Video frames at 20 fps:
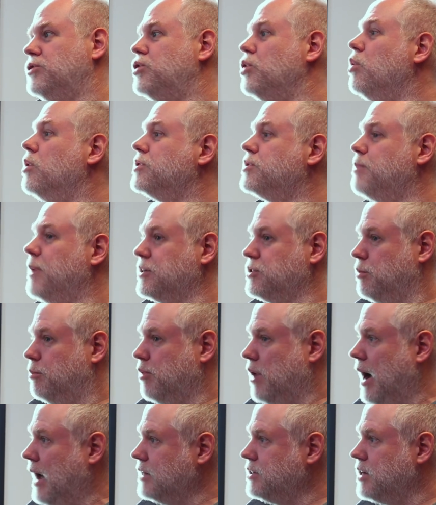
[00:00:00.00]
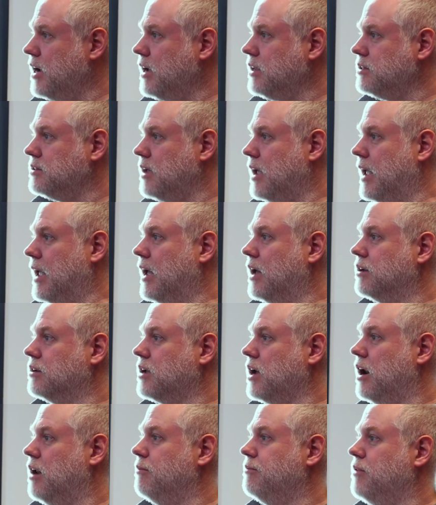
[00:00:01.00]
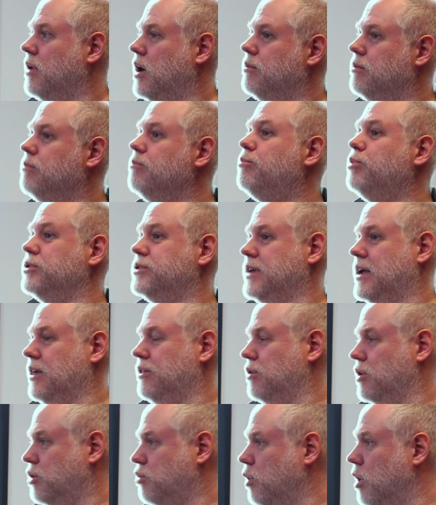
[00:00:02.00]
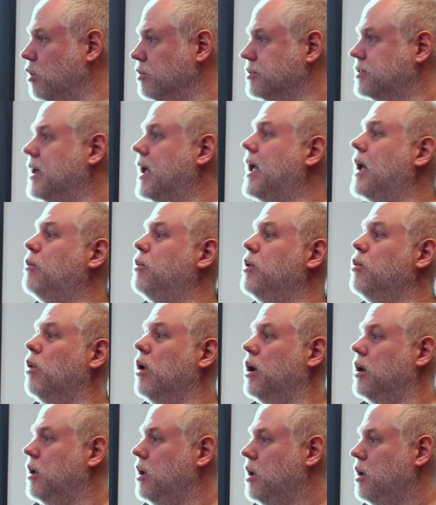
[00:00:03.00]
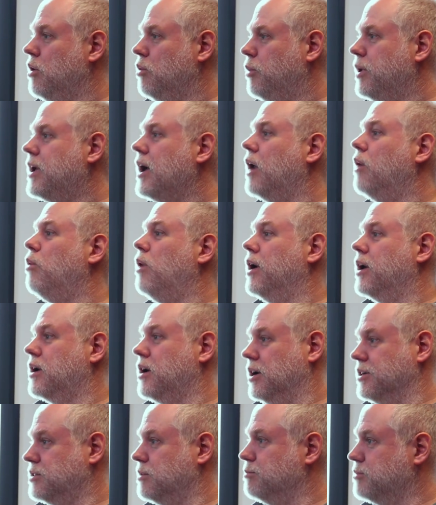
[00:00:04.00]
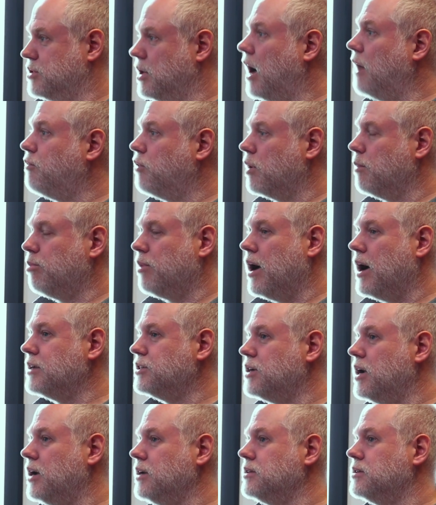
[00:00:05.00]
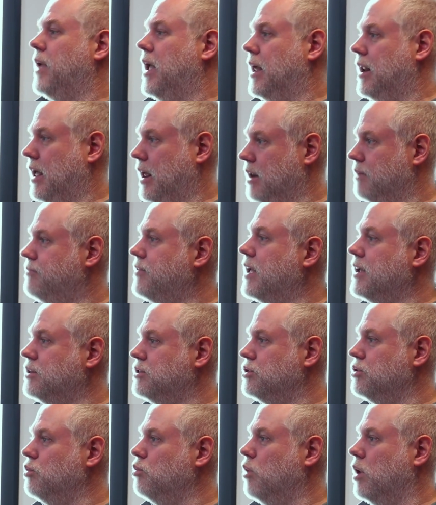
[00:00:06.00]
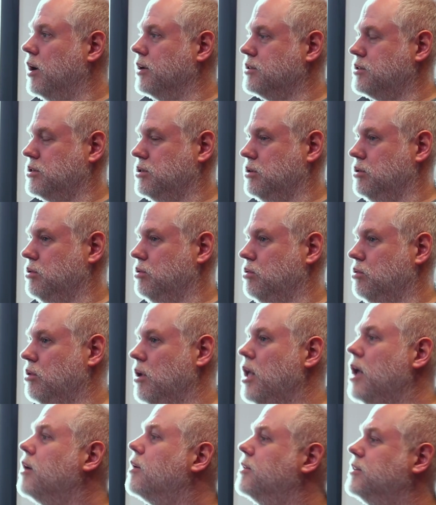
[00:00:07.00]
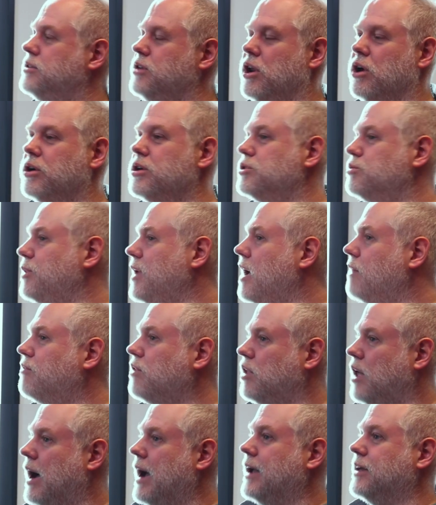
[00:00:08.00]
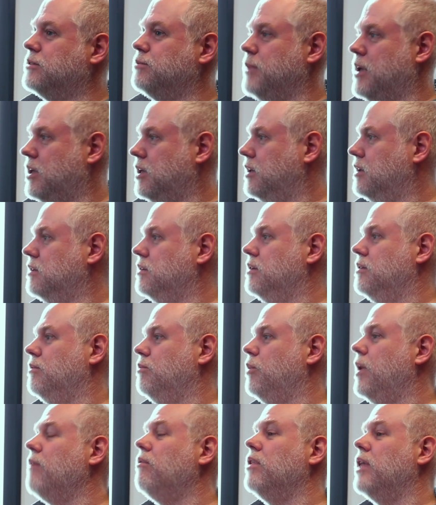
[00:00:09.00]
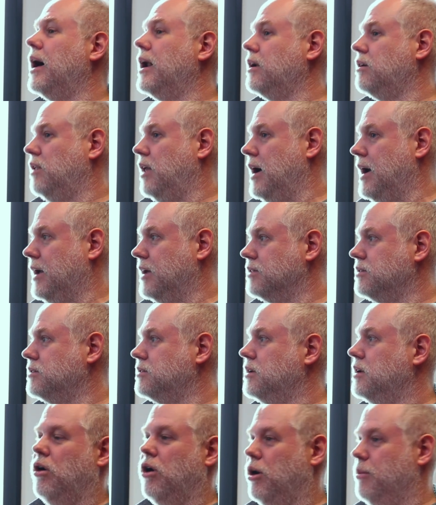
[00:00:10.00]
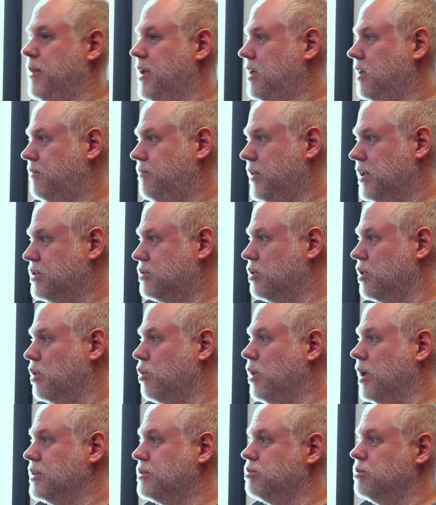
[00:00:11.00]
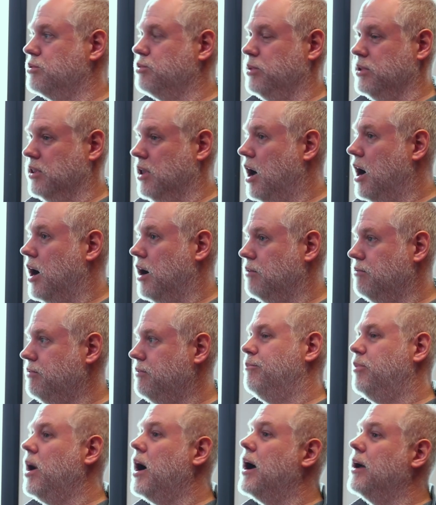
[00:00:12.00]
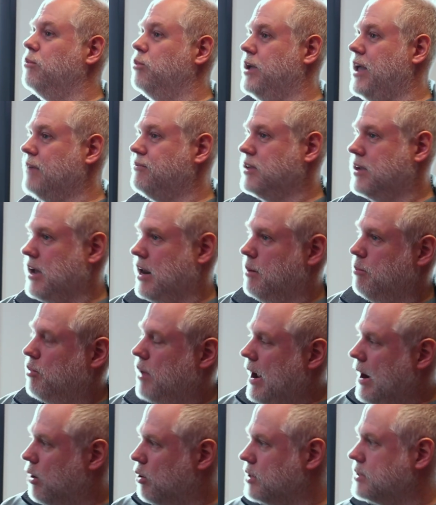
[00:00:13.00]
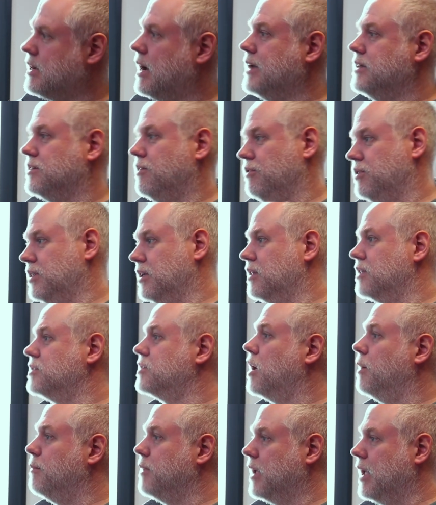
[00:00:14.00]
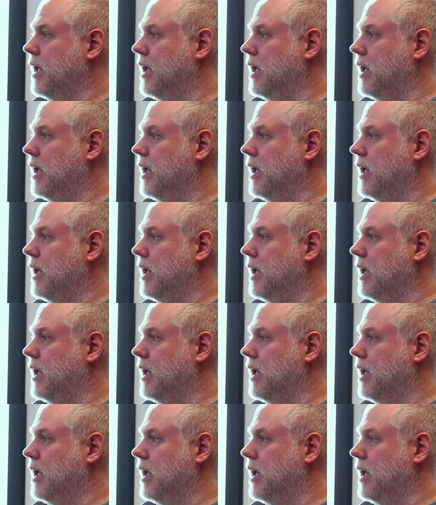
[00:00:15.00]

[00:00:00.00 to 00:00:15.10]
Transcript: do a special project and kind of put together a quote and say, hey, we kind of want a custom software project. And if they do want to, because we have a lot of clients all making feature requests, which we love, but we have to kind of prioritize everything that's coming